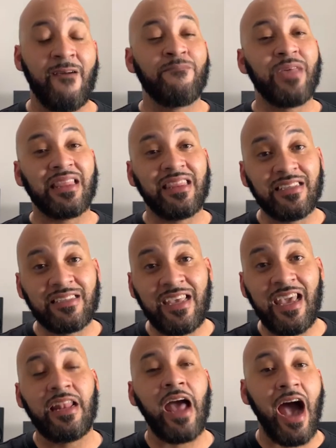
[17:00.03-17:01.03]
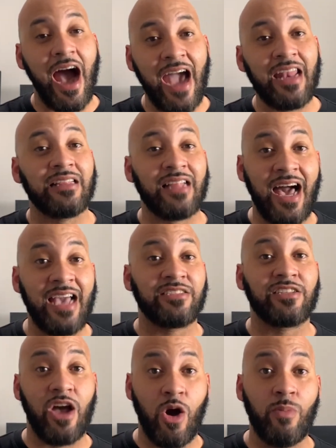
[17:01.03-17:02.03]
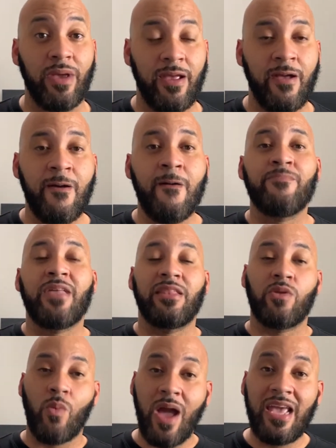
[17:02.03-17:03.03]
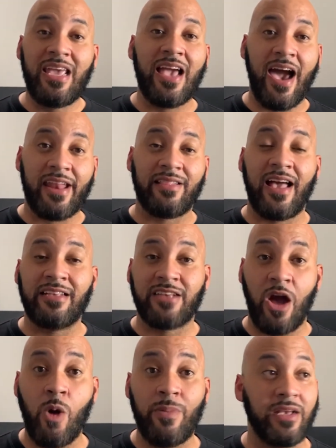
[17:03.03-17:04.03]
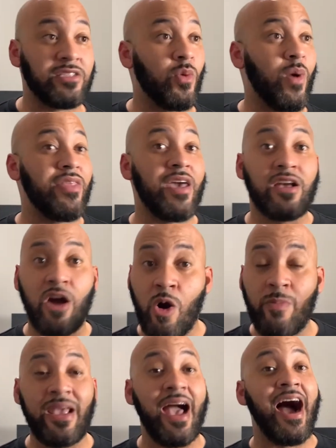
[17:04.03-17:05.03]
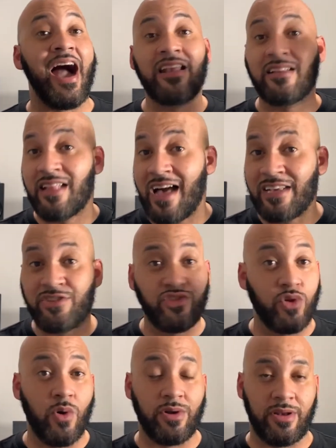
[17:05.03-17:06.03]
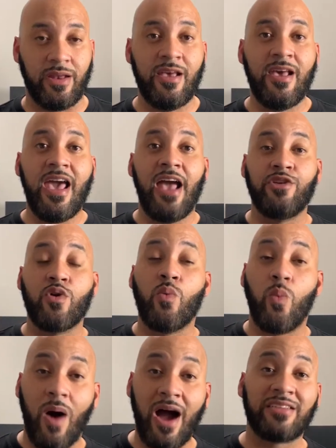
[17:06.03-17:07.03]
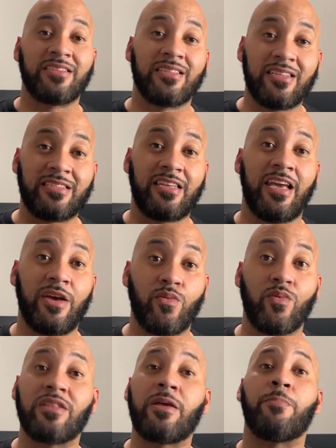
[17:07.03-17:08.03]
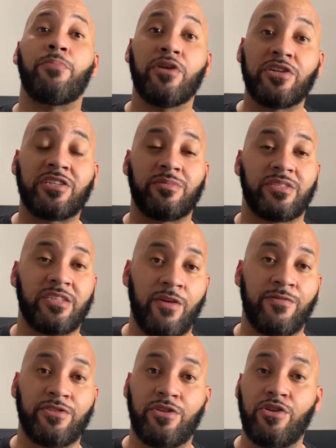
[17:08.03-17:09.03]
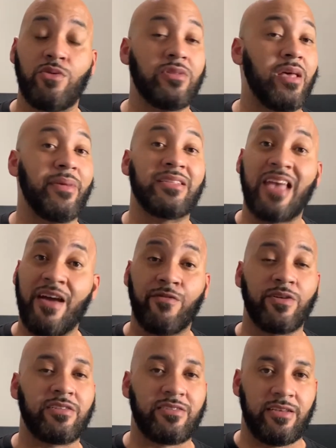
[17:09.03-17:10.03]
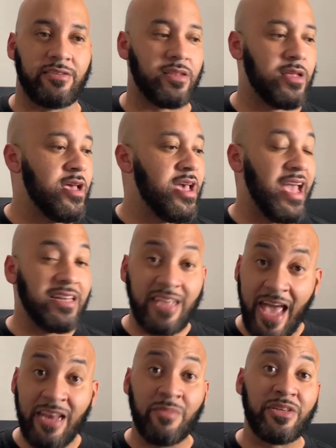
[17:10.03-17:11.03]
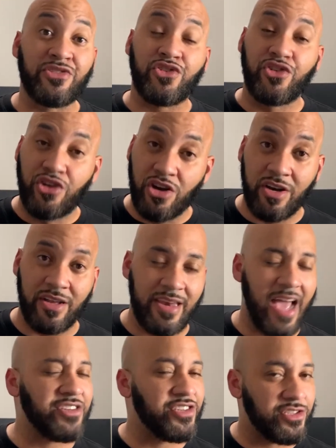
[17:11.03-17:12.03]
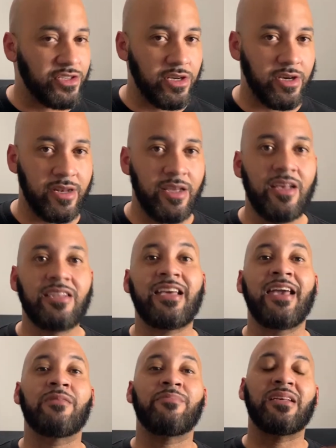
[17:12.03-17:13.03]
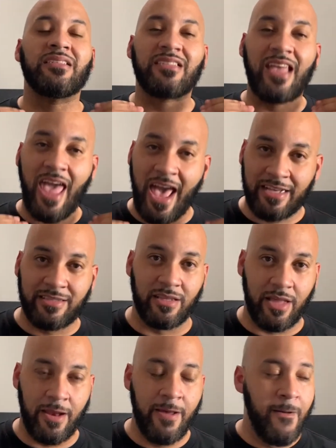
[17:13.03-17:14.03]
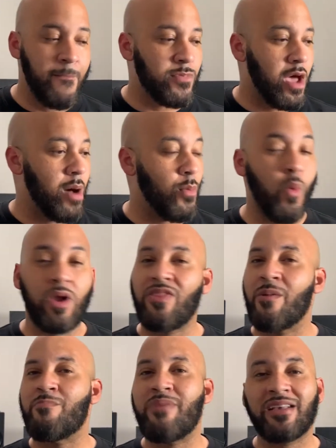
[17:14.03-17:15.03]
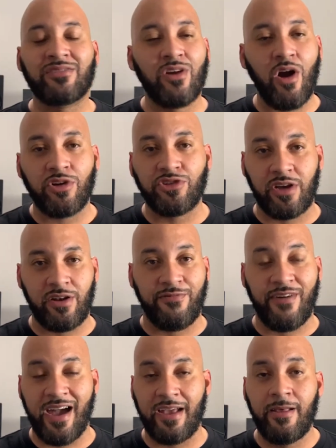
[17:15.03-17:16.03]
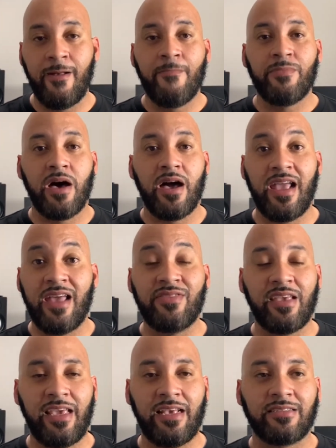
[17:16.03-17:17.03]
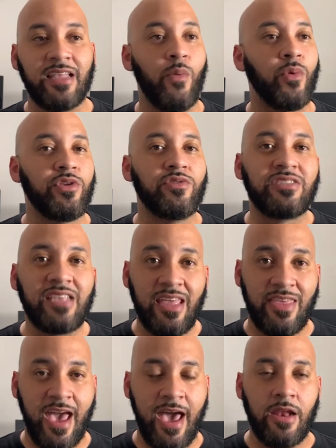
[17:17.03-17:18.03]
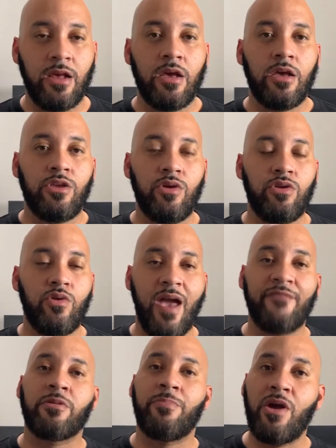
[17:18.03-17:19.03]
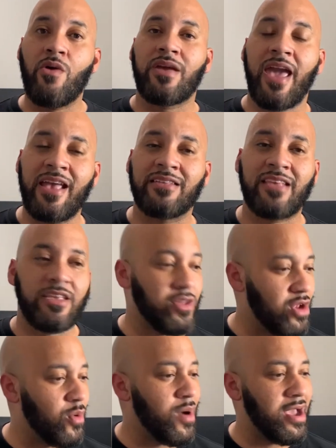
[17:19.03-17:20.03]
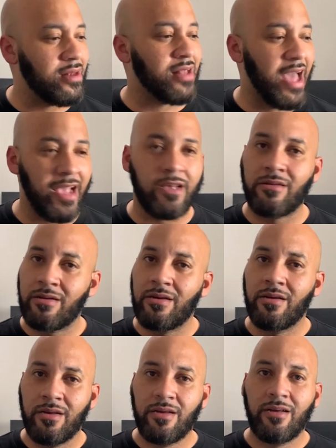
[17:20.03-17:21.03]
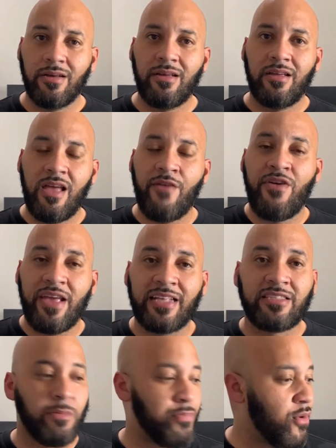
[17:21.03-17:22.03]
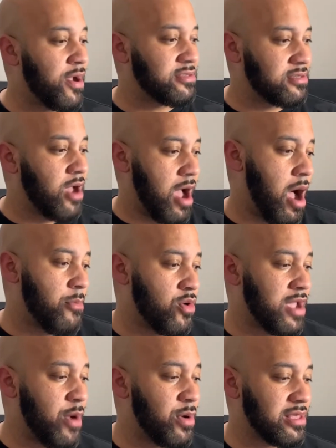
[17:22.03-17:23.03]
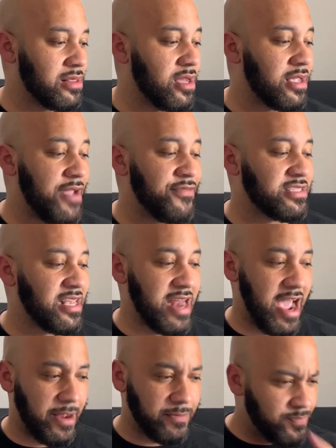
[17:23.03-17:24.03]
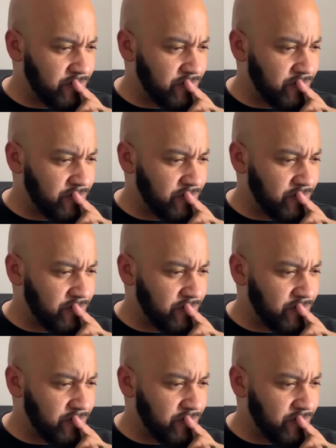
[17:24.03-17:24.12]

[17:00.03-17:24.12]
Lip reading: that this kid idolized Kobe. And the way he idolized Kobe is the way that Kobe idolized Jordan. And you're watching this kid really push himself into new limits every season. And Tatum is good, not just good. Tatum is excellent. One of the best guards you're going to find in the East. And when you see that, you have to be okay and say, you know what? Like, if he gets some points, I'm okay with it. Look, even tonight,